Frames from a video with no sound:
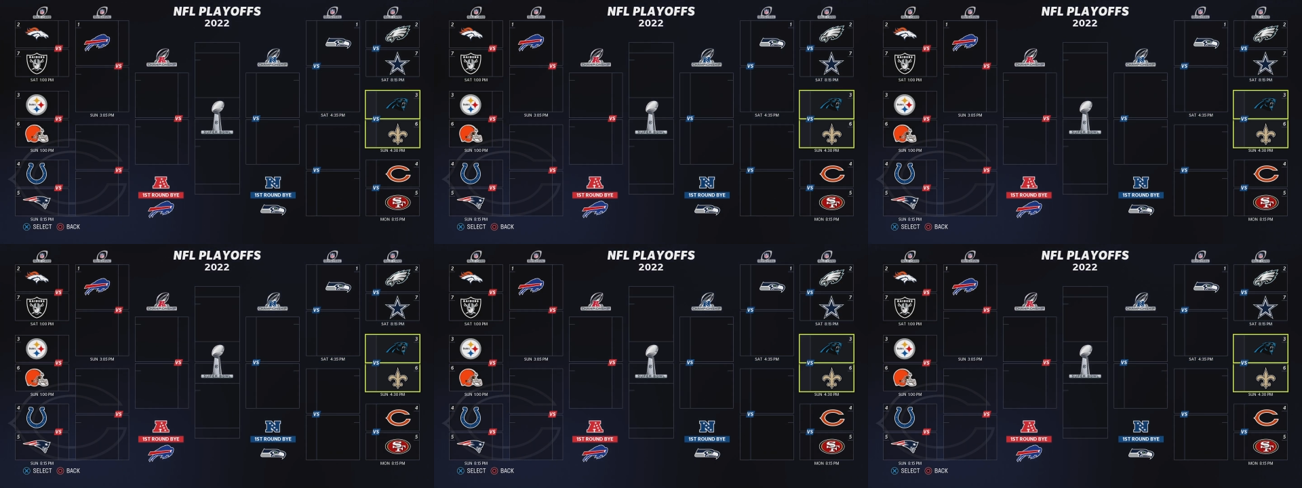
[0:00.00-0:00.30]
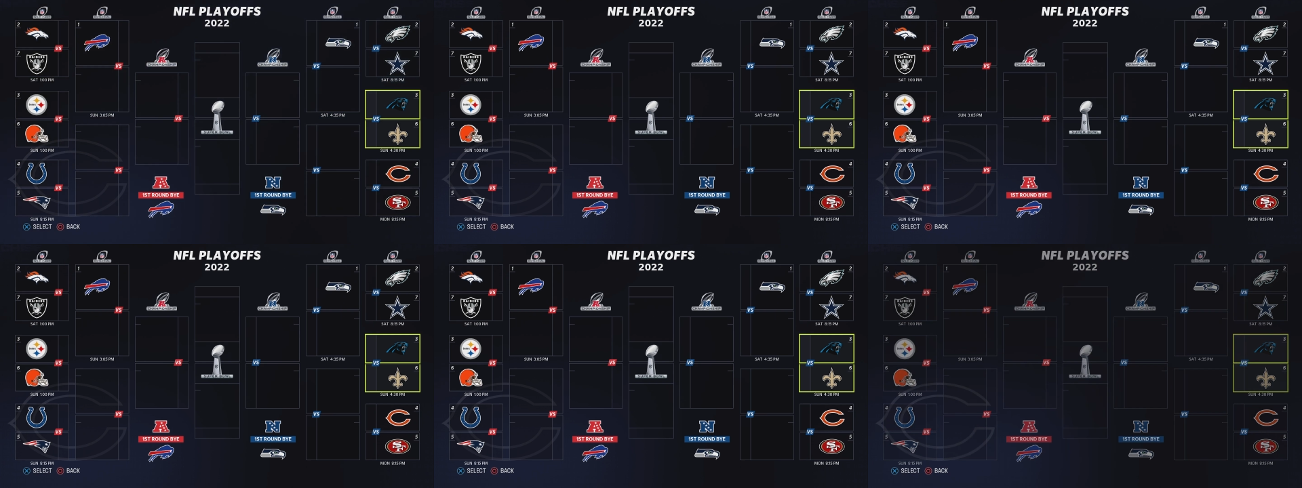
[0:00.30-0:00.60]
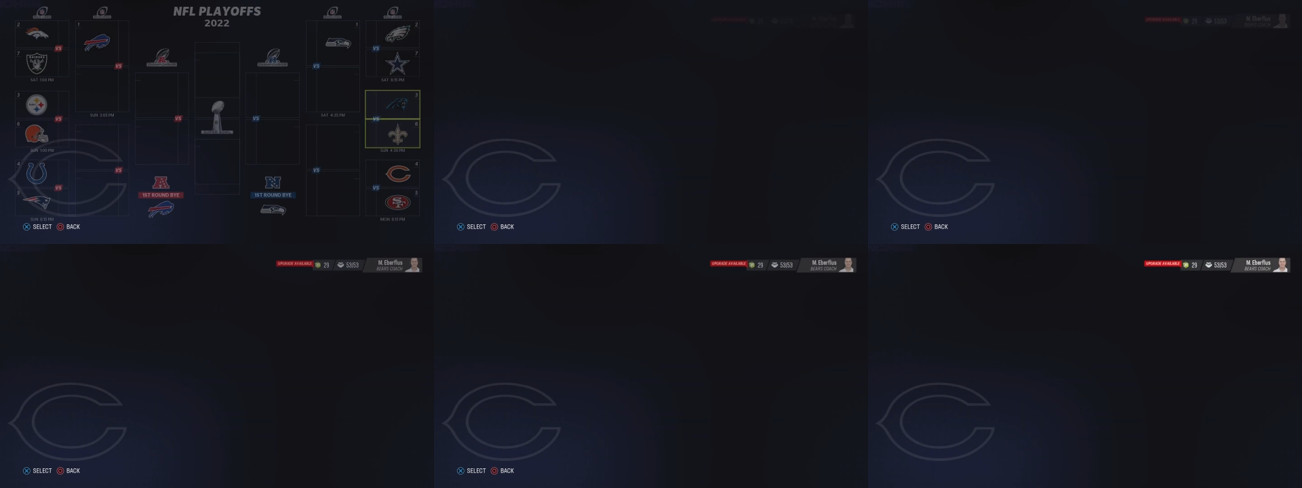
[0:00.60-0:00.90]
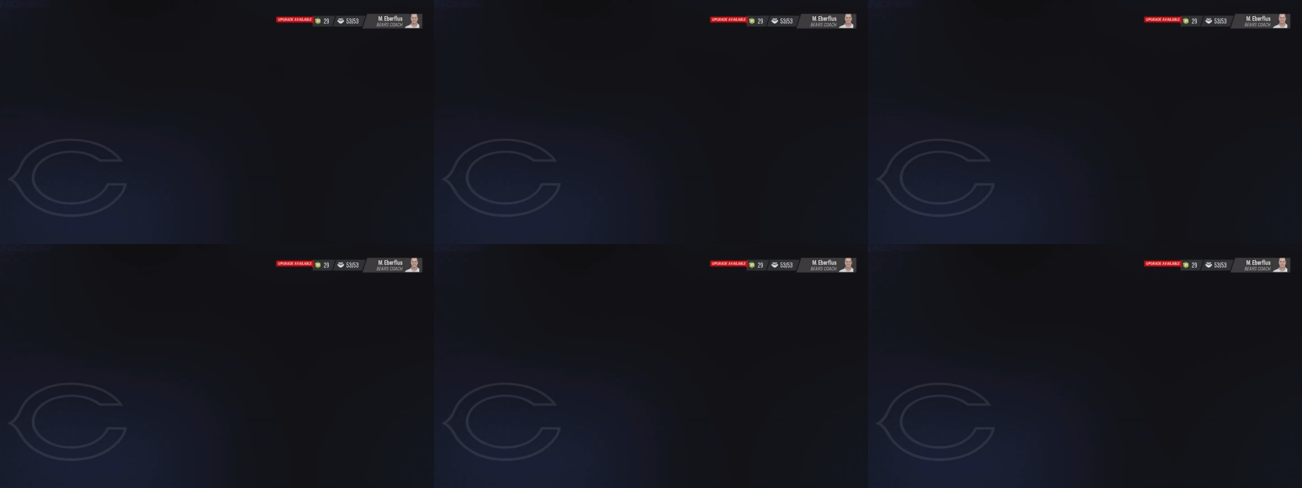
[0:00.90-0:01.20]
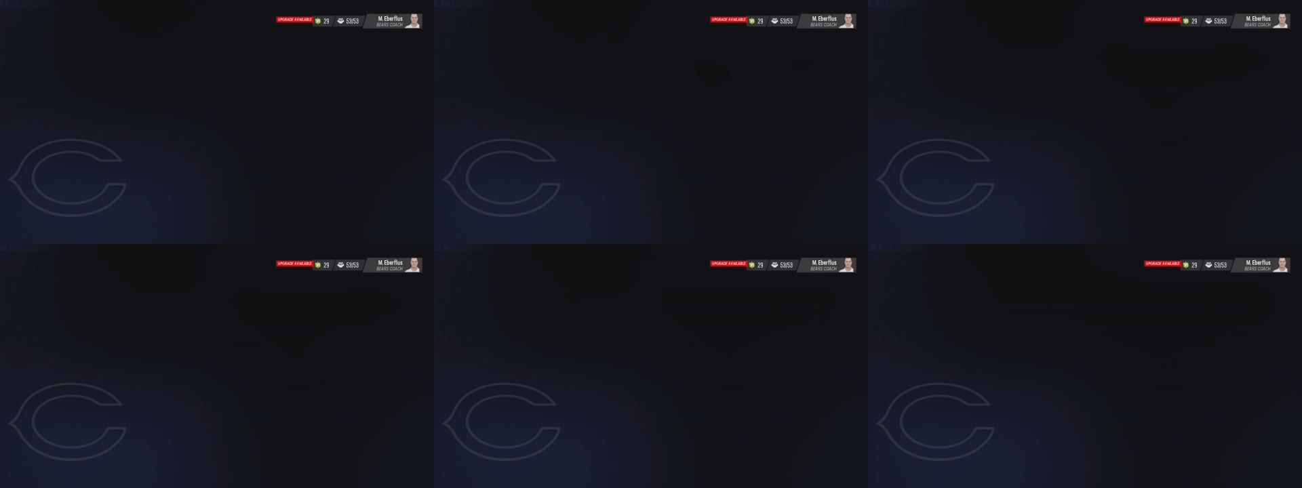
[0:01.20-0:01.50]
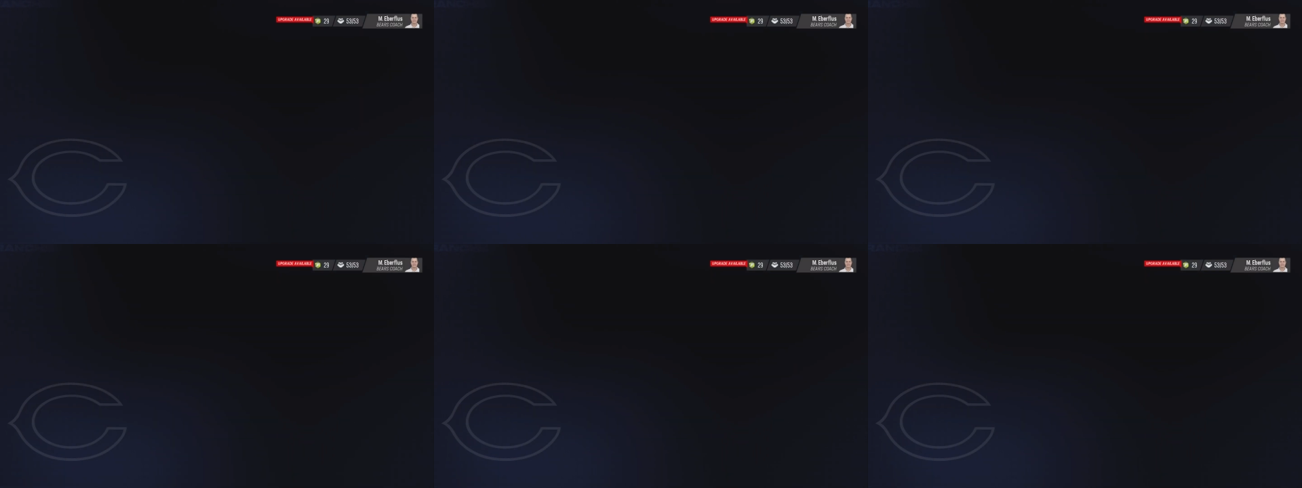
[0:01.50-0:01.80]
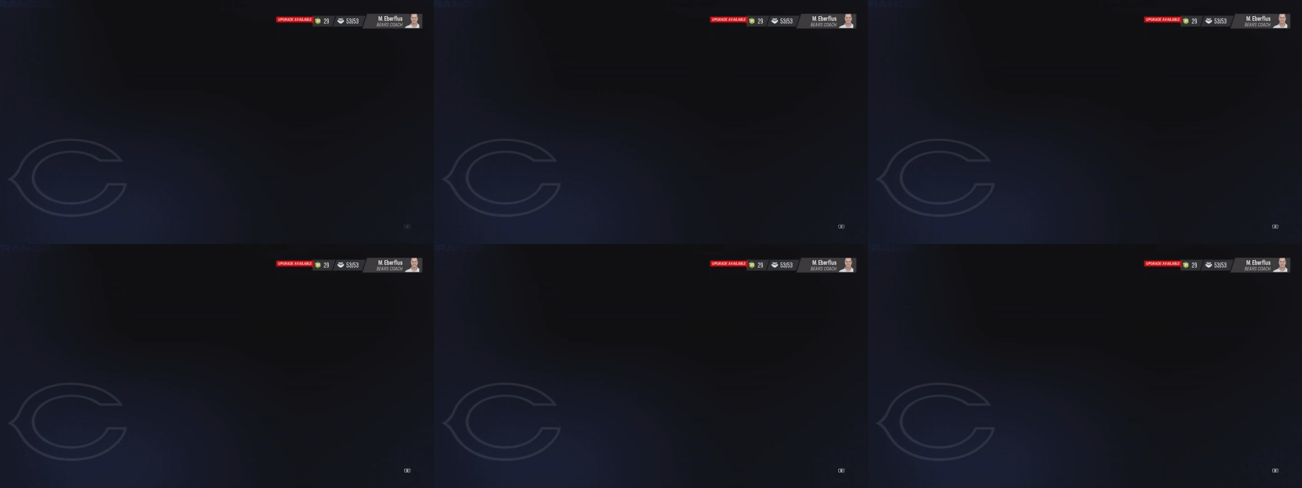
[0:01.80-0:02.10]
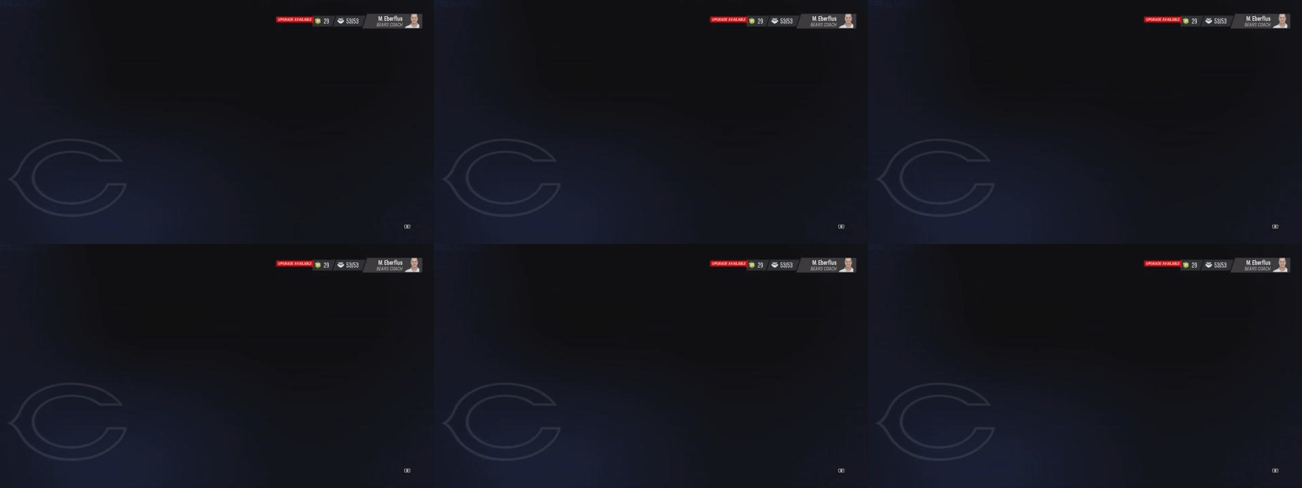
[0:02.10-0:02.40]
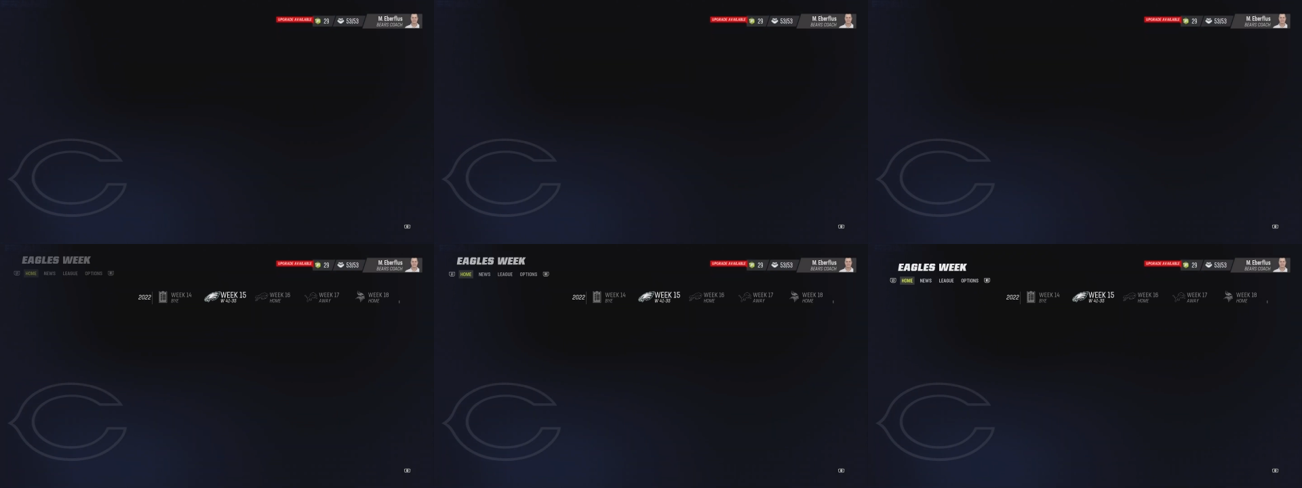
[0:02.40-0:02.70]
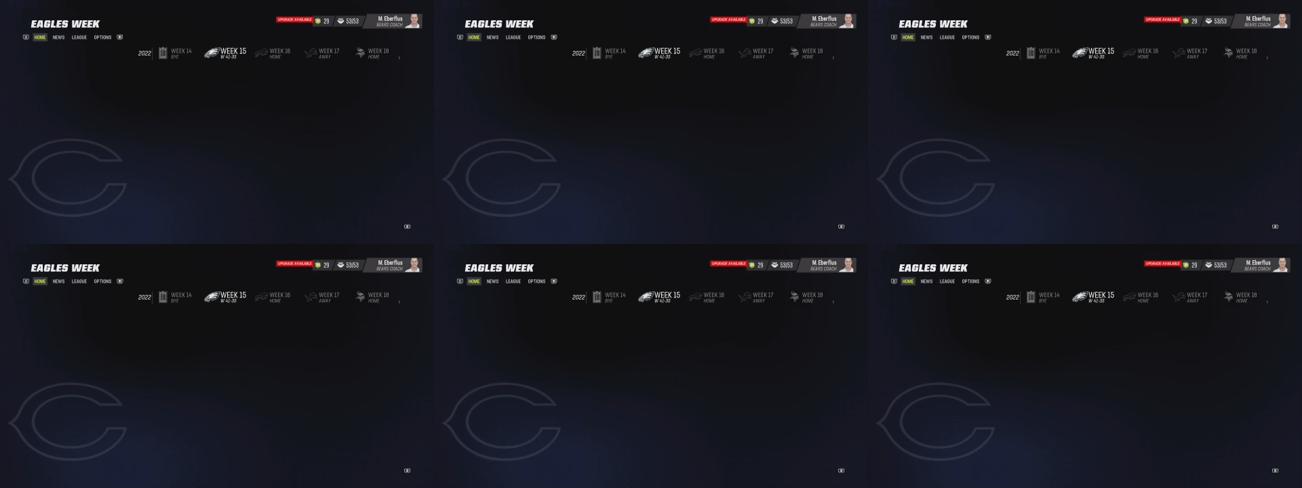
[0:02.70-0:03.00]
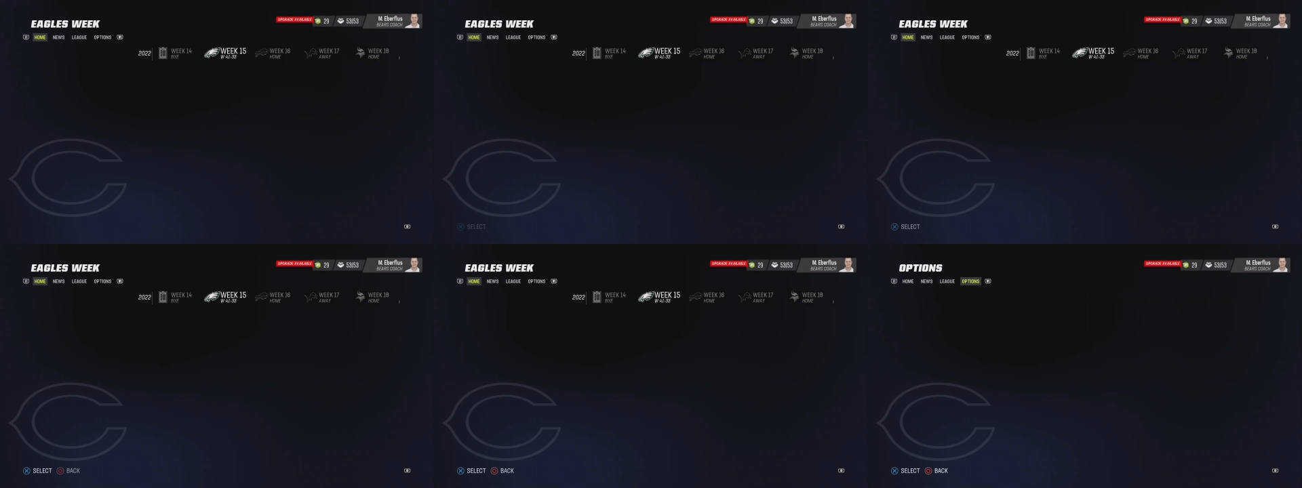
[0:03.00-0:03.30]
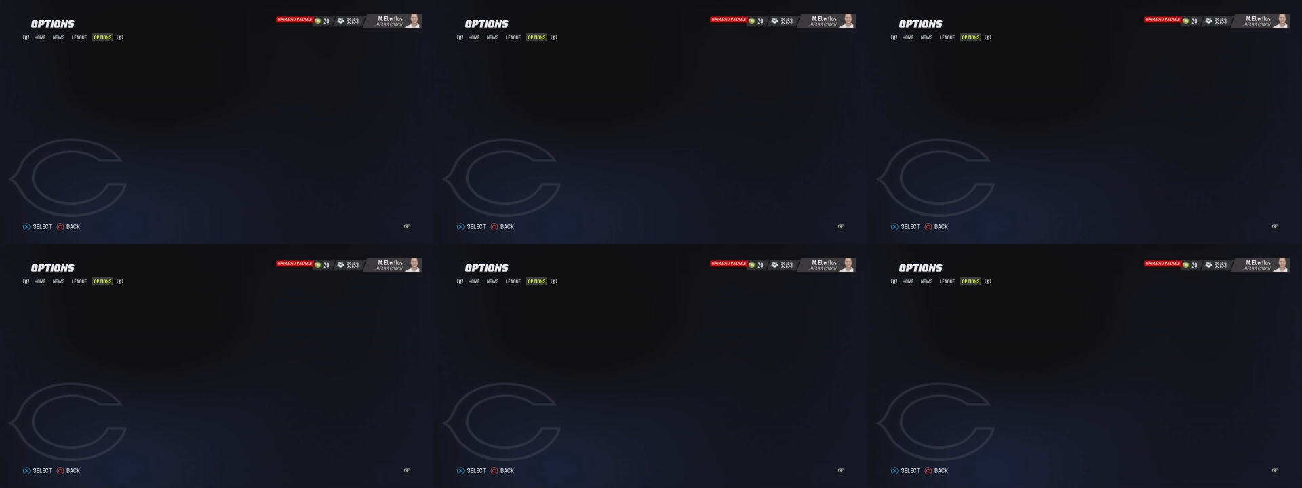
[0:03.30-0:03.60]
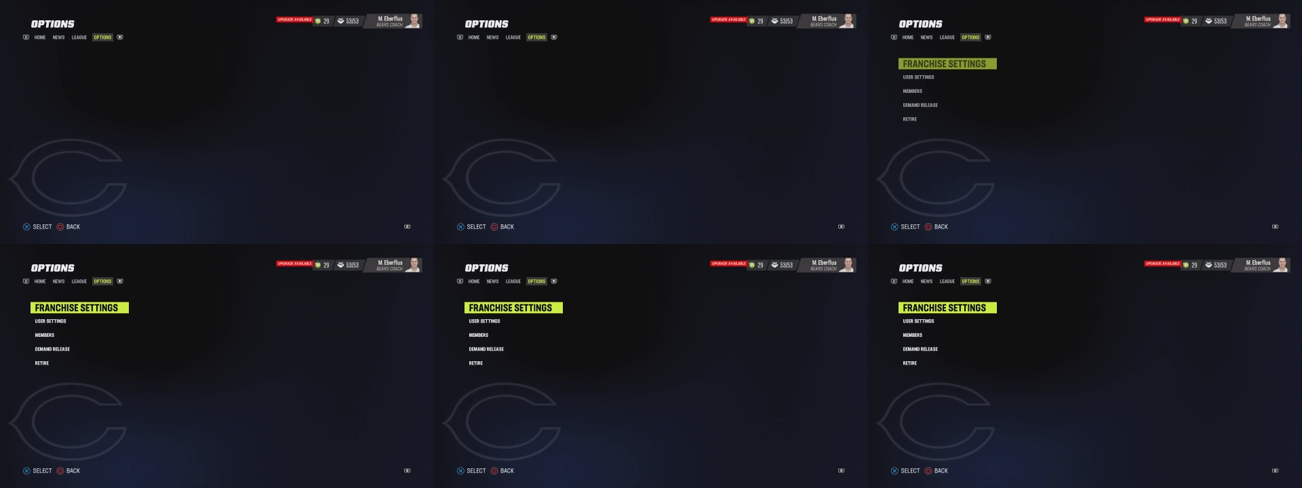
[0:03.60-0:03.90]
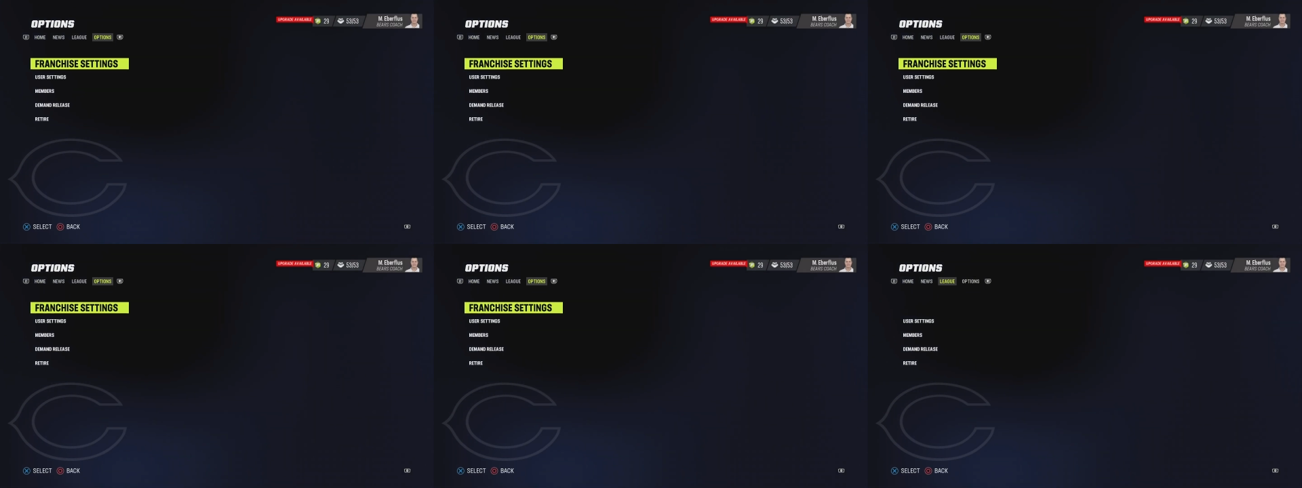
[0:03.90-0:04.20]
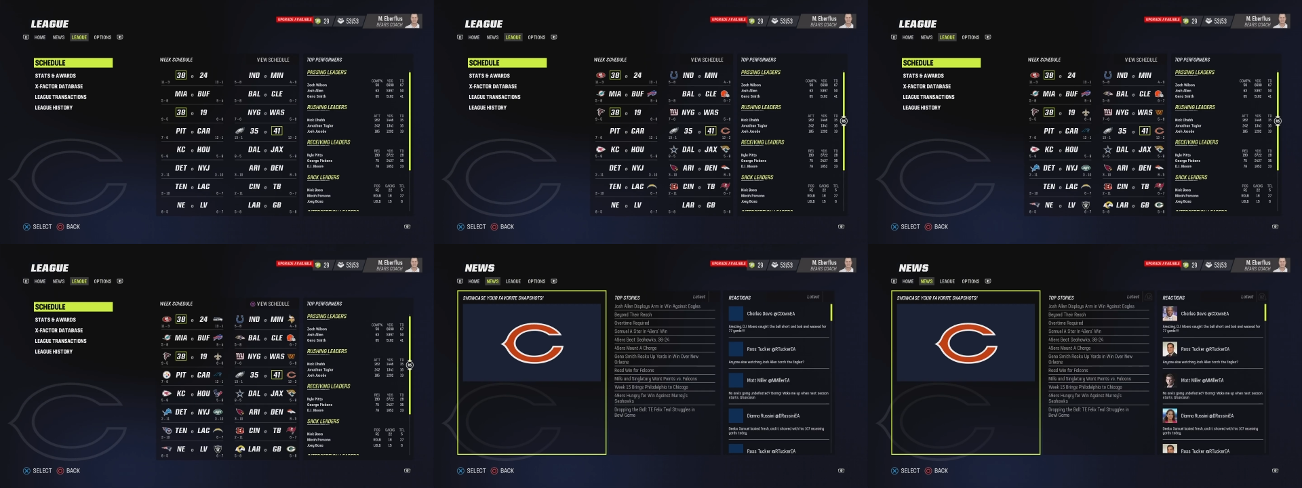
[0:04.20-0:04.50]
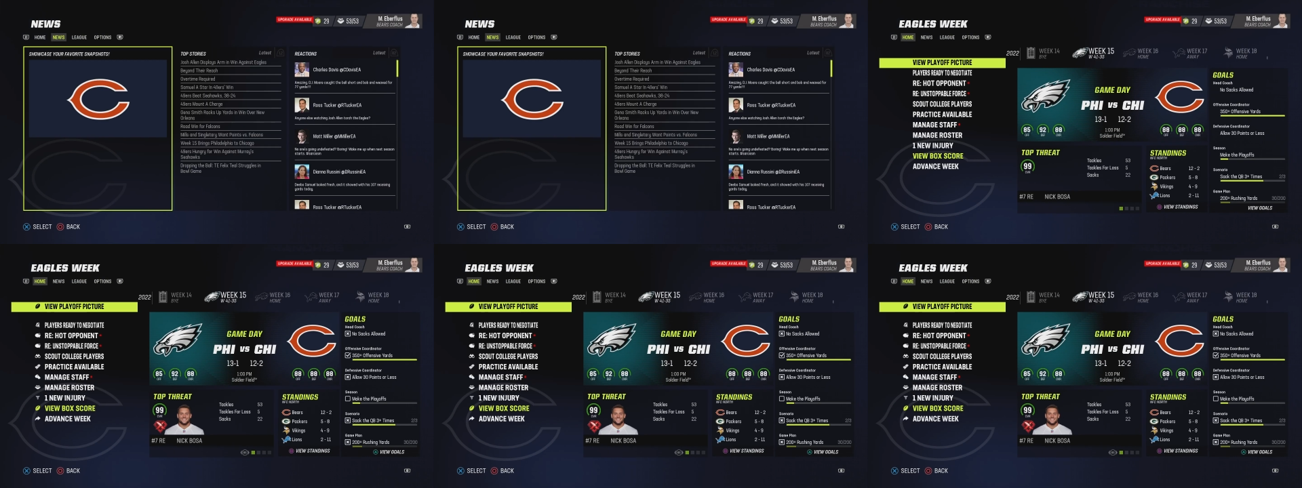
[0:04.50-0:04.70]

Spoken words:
No face is visible, so there are no lips to read.